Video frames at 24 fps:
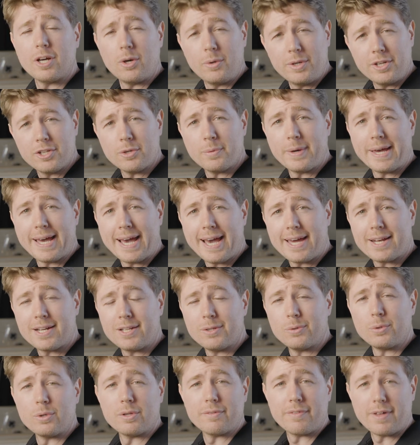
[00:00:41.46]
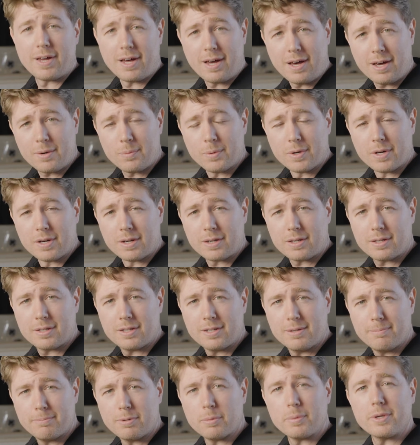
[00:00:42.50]
only do we handle all of the hard work,
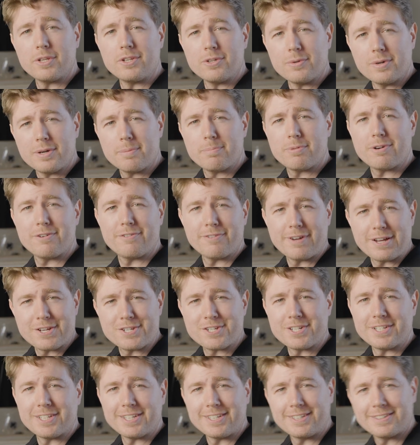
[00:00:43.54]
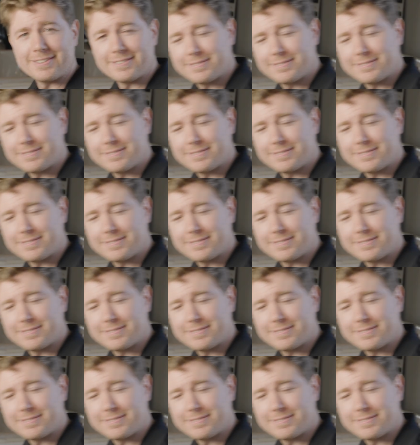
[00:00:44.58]
but we do it professionally.